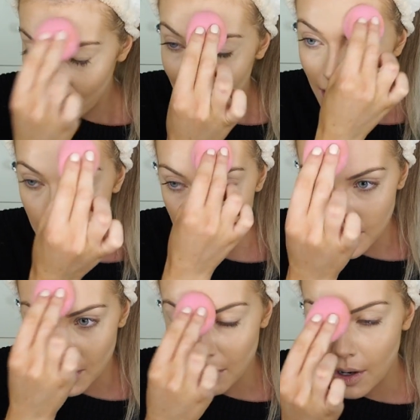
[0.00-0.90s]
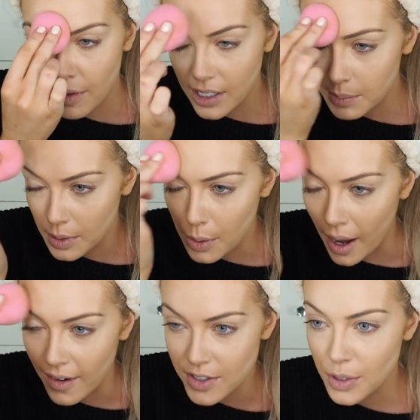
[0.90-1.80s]
A lot of people don't know this, but you
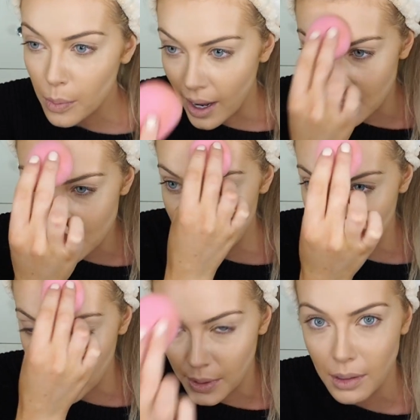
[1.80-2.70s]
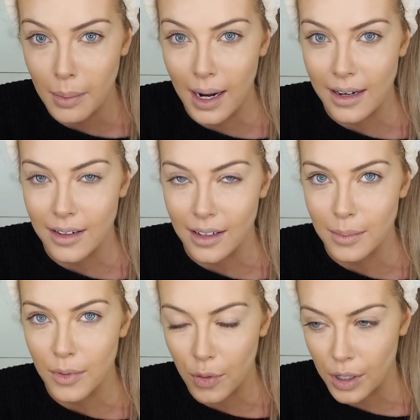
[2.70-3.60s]
have to wet your beauty blender
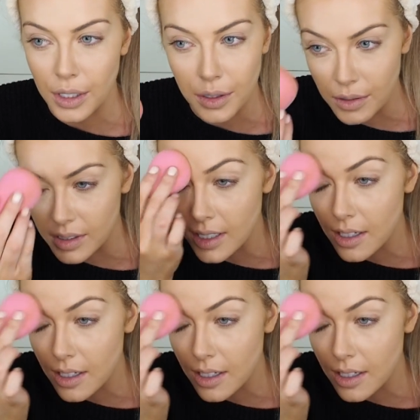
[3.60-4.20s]
before you use it.